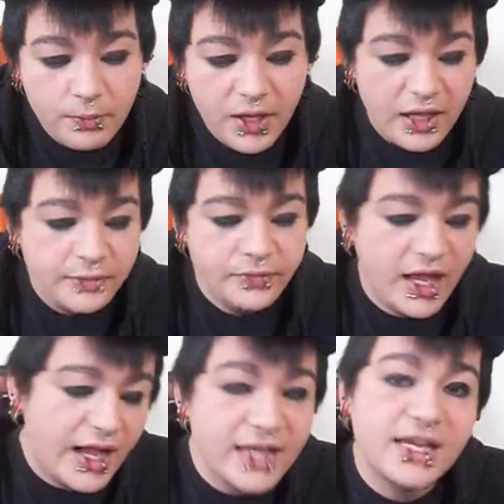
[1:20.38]
But
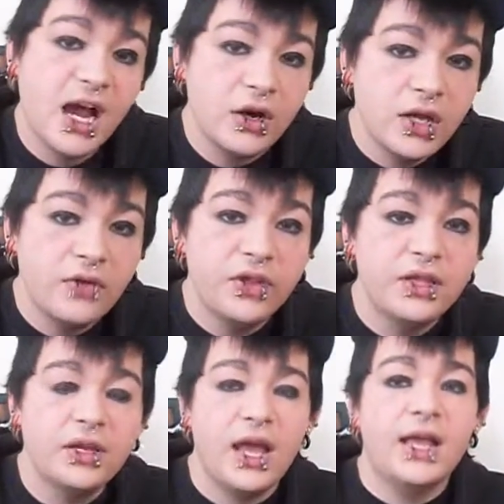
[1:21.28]
I got tired of
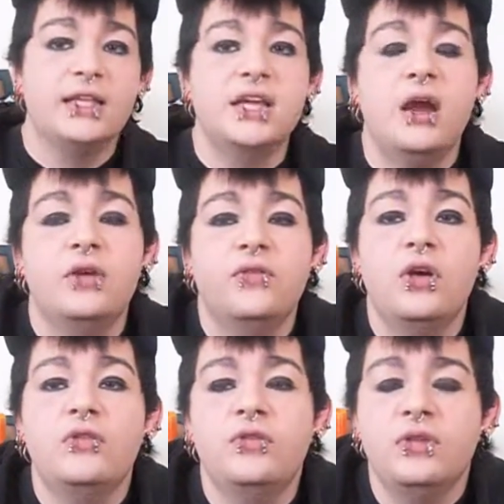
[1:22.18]
it. I got tired
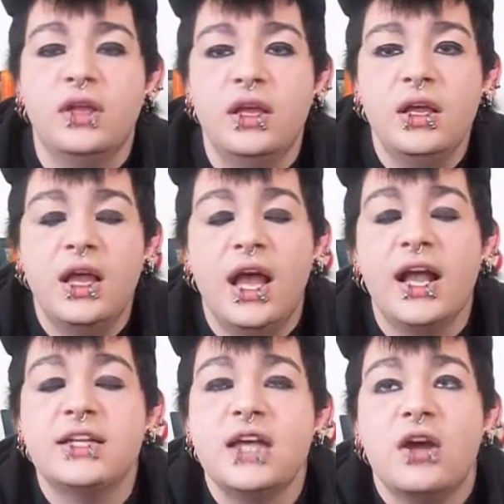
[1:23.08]

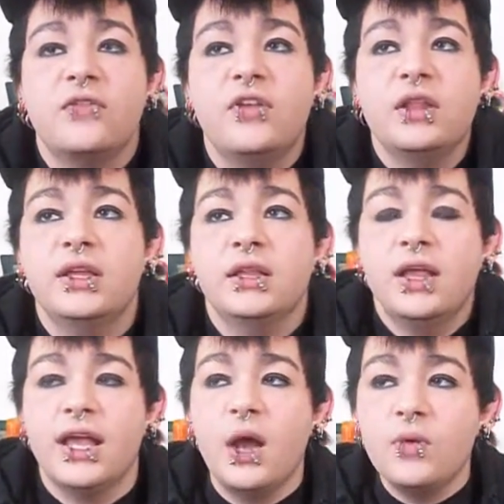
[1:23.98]
of feeling
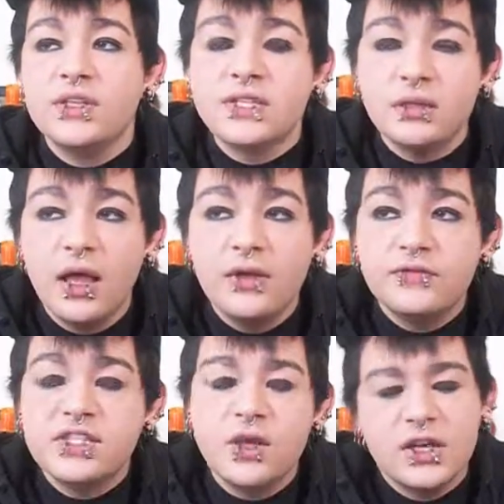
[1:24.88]
like I wasn't
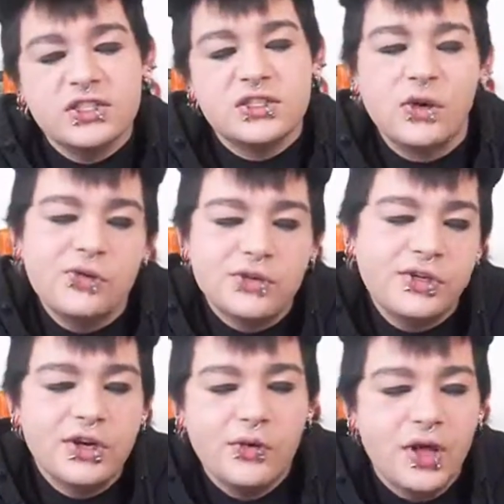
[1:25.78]
loved, so I just told her,
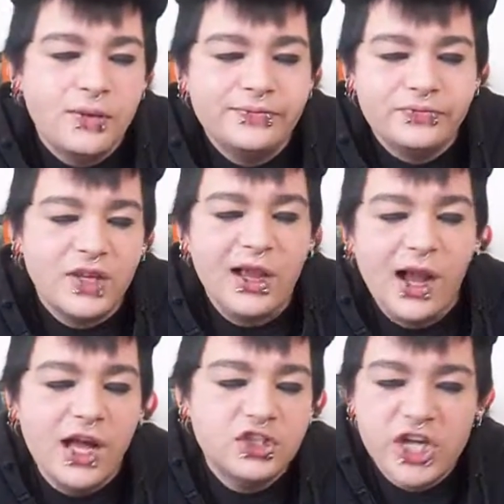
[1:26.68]
you know what,
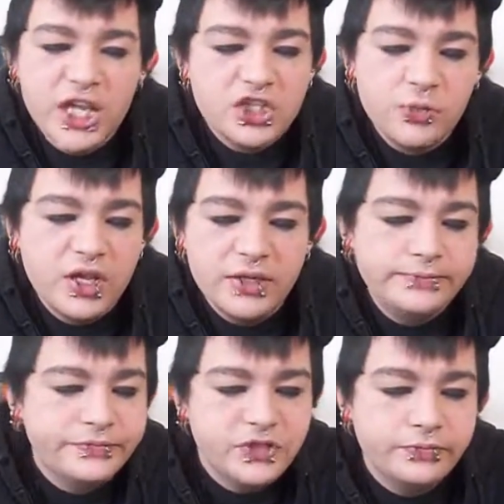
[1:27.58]
God changed
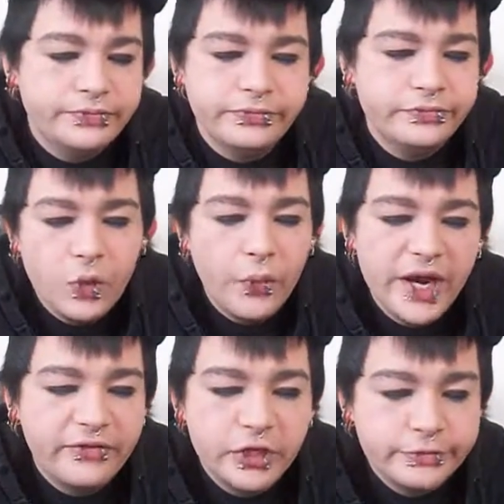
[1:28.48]
me,
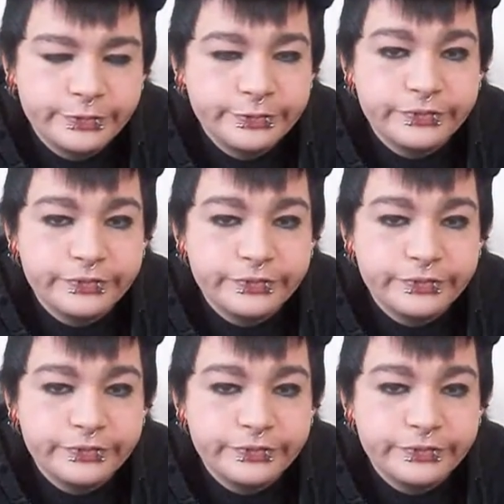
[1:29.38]
whatever.